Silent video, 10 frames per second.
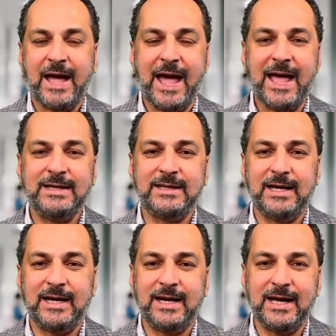And
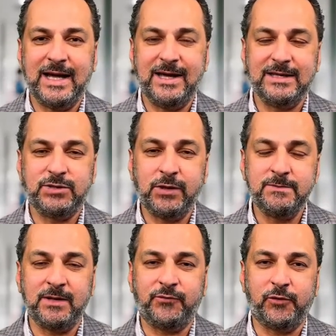uh,
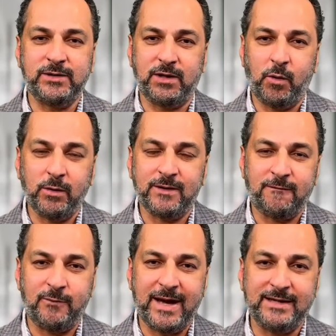treatment for the older
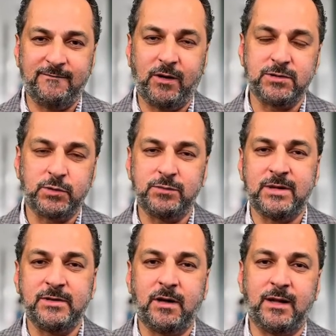woman, we also do
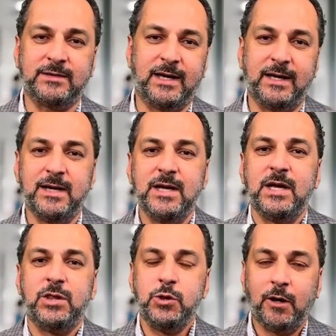something called the uh,
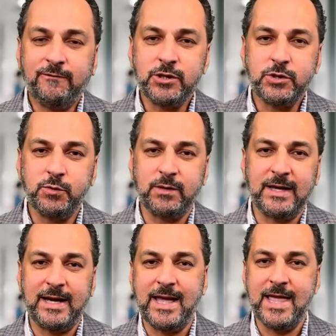NovaSure uh,